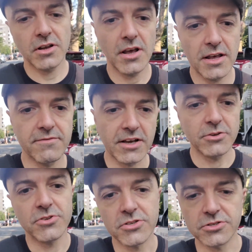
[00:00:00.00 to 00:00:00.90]
invite you
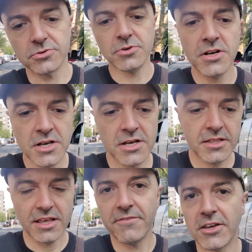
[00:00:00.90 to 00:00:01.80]
into
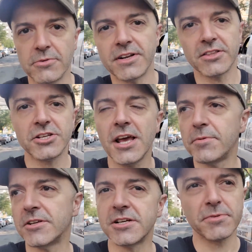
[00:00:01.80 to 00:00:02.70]
the
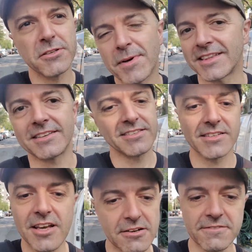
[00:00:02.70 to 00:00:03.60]
championship, and there's about like
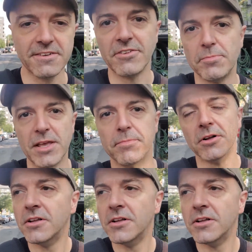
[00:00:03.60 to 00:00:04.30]
650 people